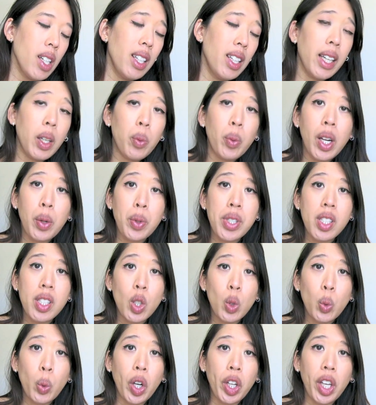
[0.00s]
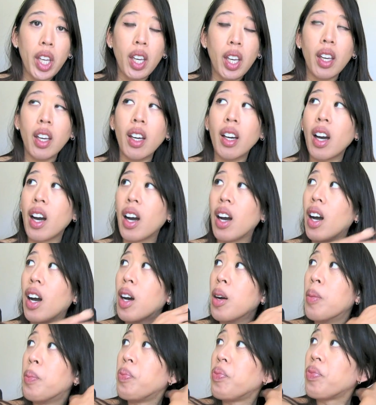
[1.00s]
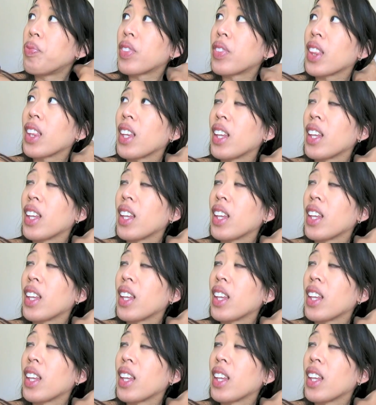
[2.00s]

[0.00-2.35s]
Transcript: like when I was still working, um,